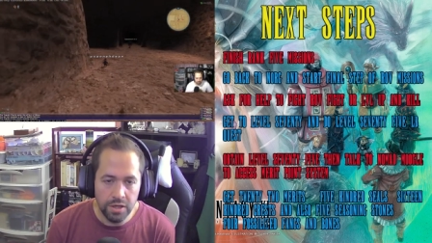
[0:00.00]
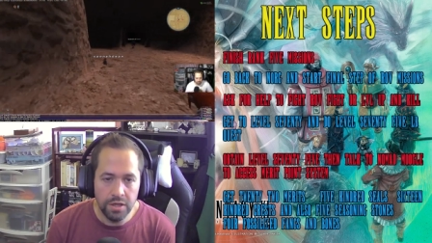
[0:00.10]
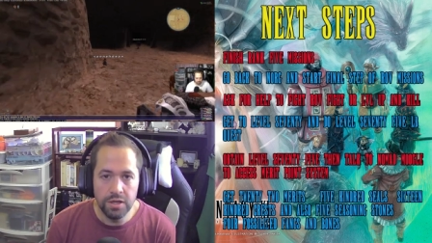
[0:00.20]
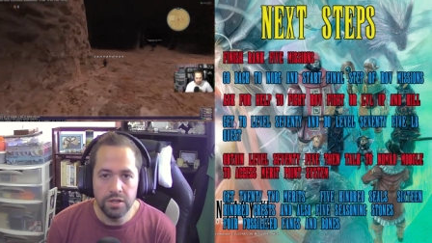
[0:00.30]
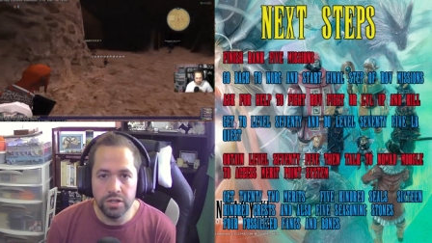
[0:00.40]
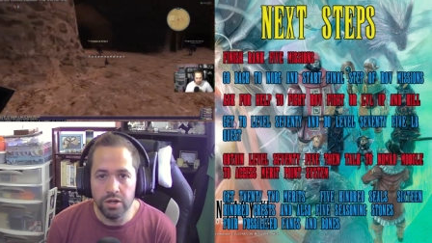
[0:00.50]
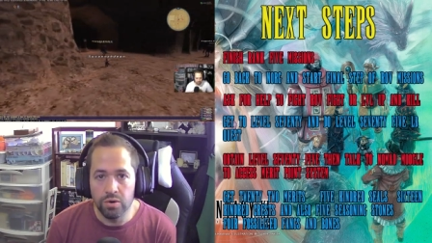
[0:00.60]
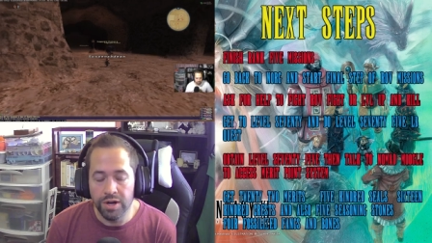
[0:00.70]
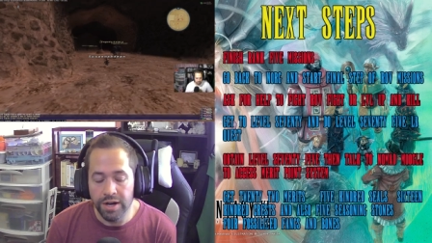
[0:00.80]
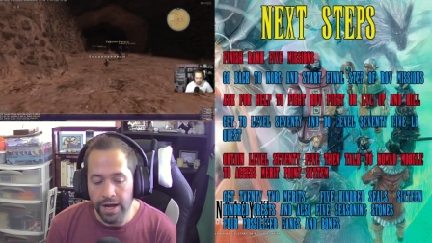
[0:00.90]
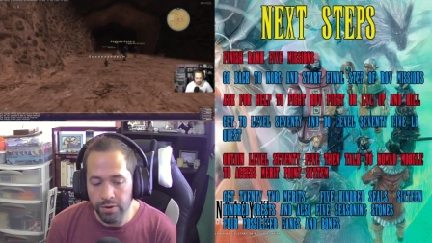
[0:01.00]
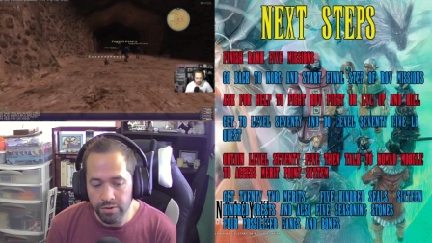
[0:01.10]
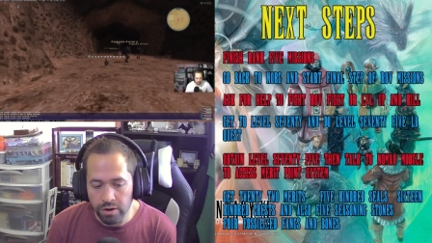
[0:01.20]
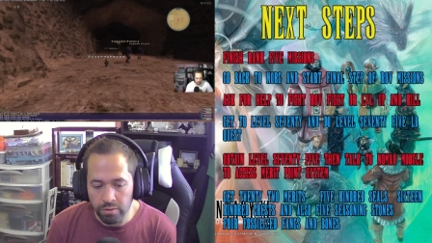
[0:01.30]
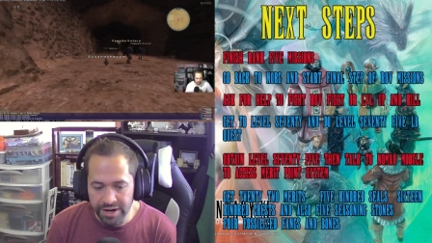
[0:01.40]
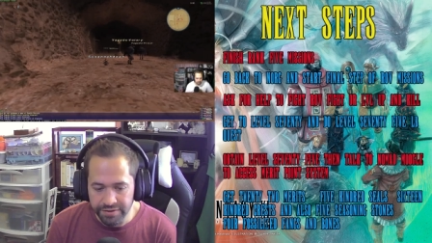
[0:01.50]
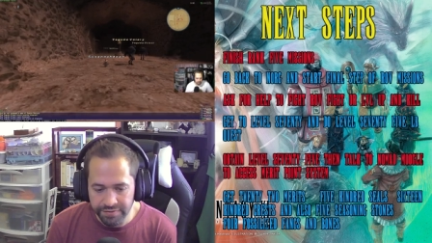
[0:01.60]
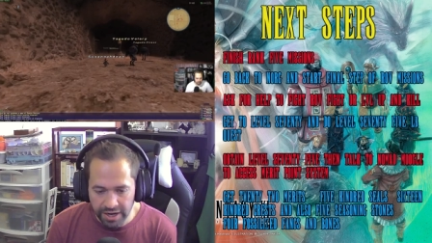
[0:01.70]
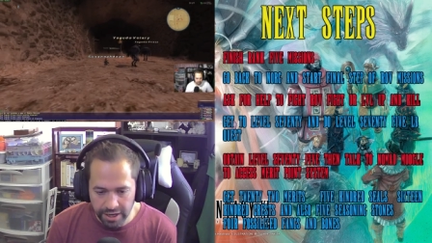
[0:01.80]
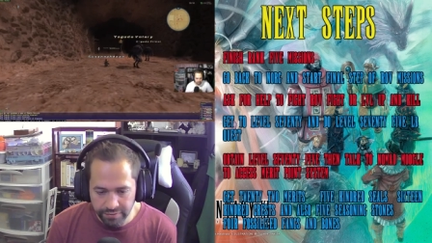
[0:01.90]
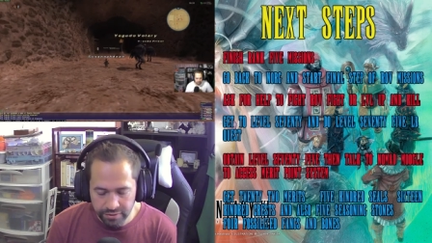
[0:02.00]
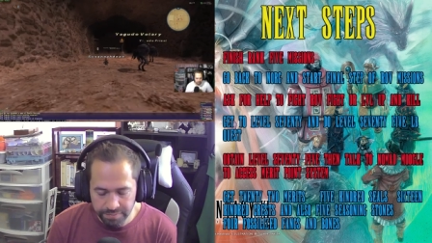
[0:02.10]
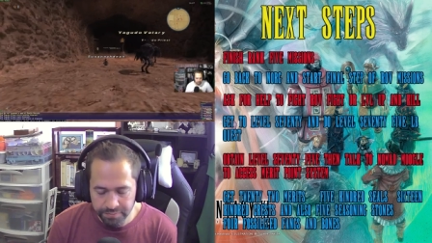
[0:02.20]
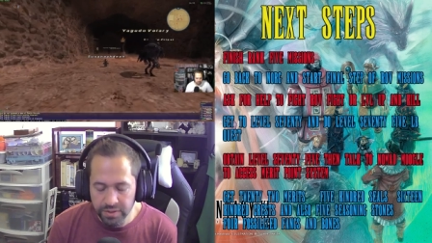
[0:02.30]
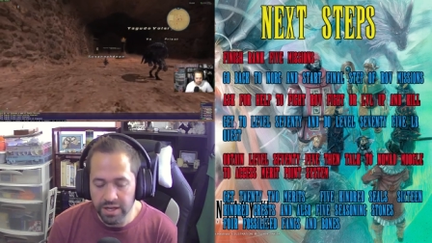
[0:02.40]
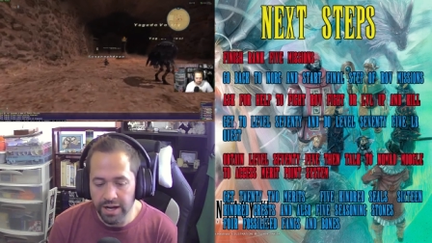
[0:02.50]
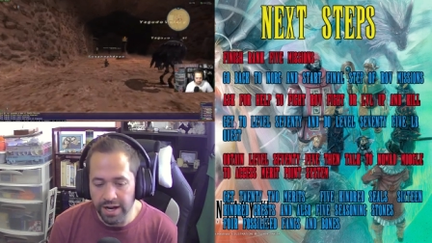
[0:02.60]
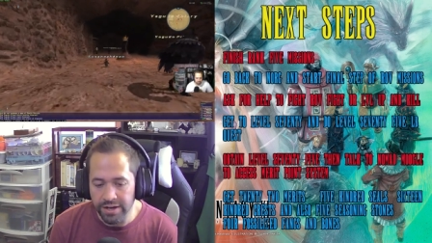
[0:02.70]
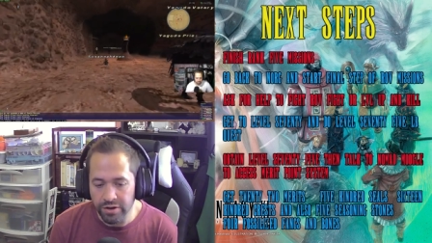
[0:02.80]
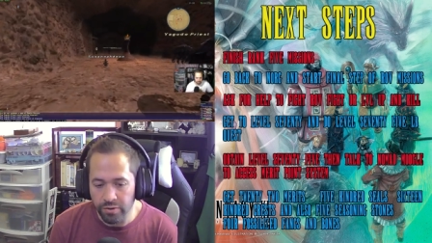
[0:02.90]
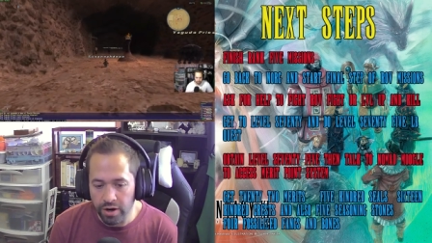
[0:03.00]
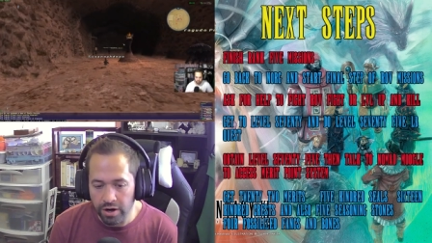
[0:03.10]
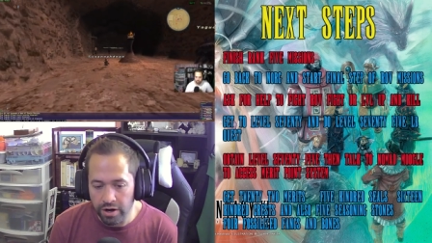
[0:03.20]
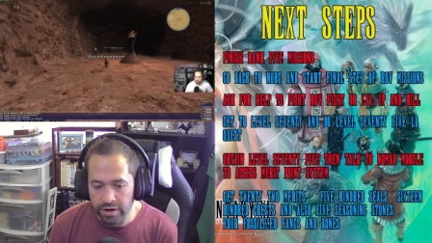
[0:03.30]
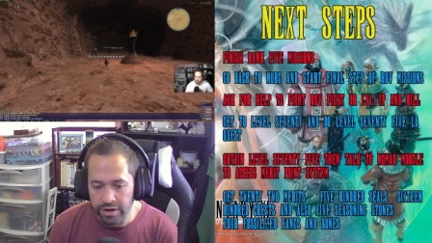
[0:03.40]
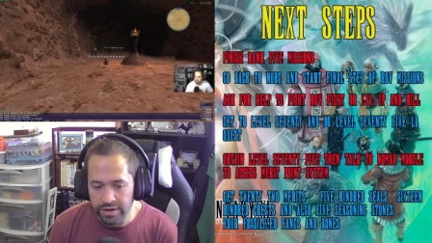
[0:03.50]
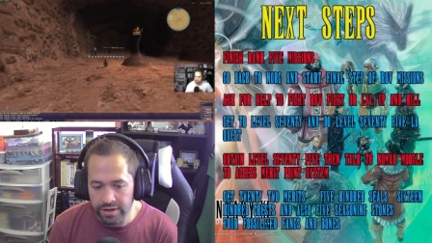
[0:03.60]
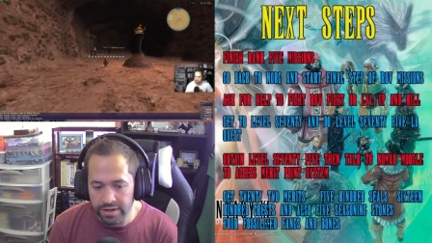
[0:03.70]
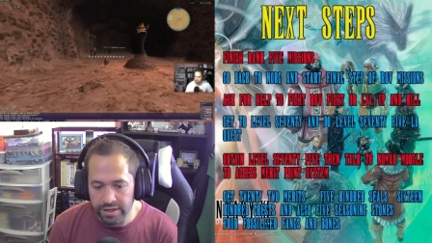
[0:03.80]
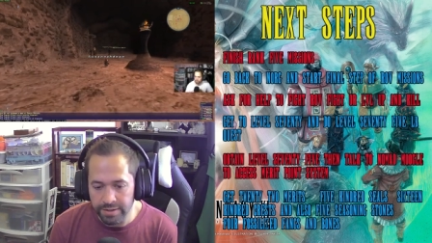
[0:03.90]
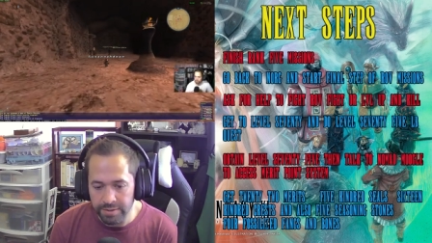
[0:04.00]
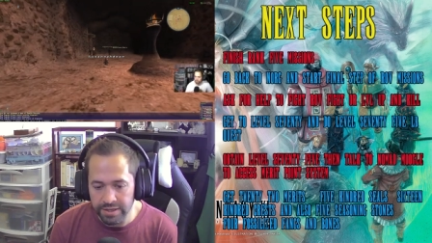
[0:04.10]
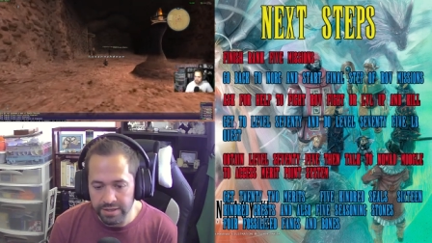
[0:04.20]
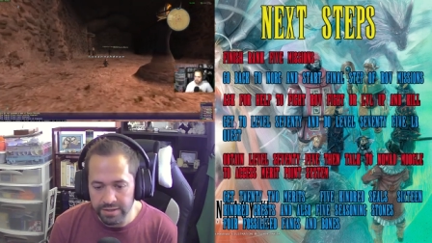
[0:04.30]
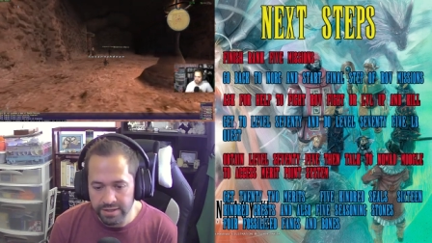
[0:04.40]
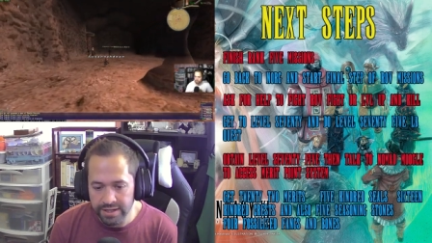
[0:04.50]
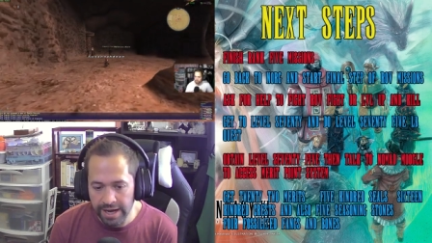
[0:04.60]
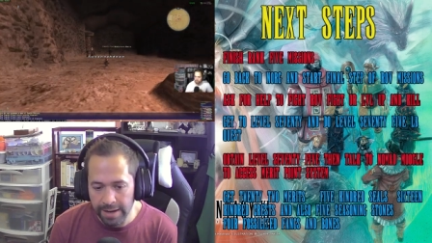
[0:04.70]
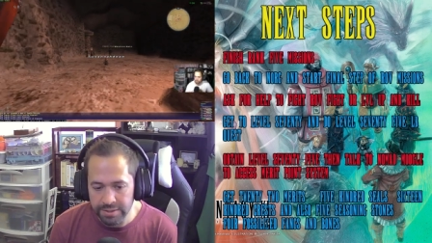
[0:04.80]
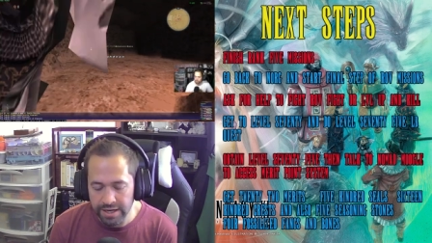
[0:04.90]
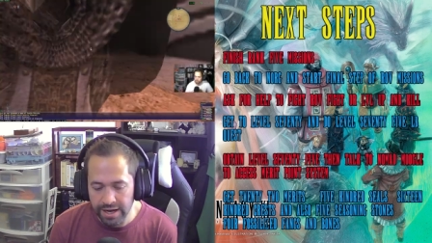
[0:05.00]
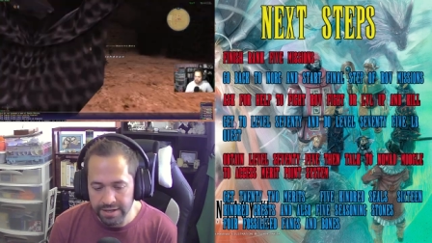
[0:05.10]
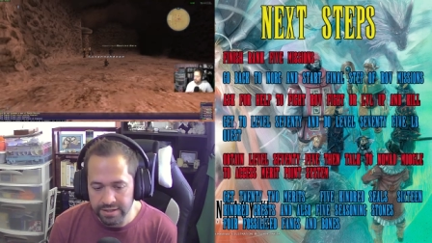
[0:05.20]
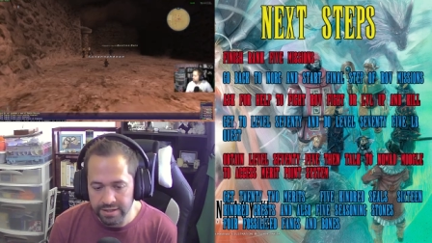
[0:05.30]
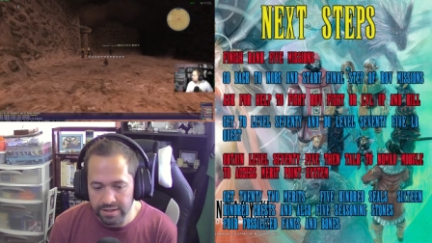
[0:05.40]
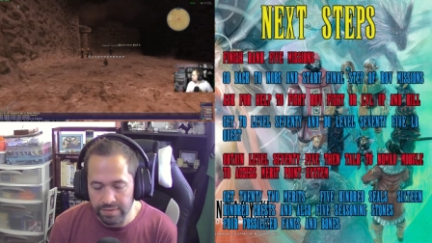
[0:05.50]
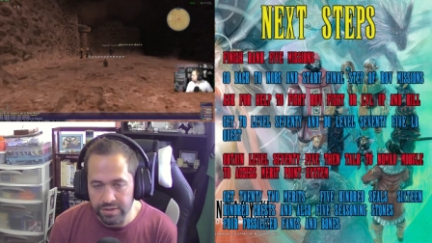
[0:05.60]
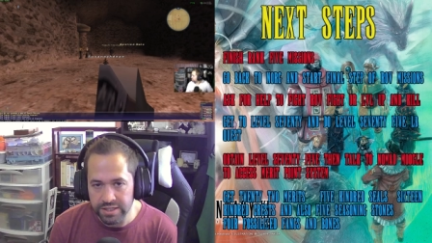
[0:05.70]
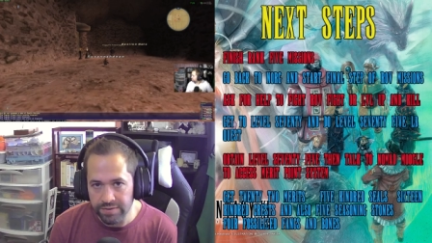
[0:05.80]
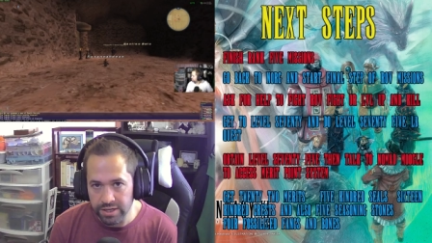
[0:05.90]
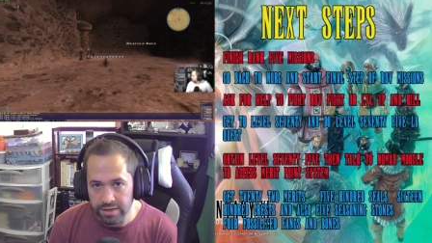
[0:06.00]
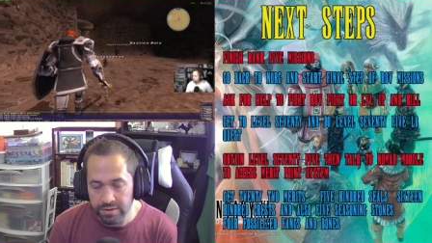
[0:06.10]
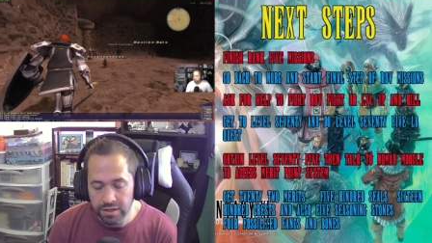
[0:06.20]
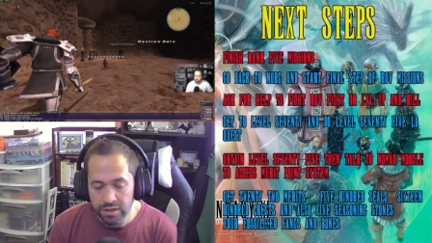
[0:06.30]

So now you are rank 5 and you are capped at level 70.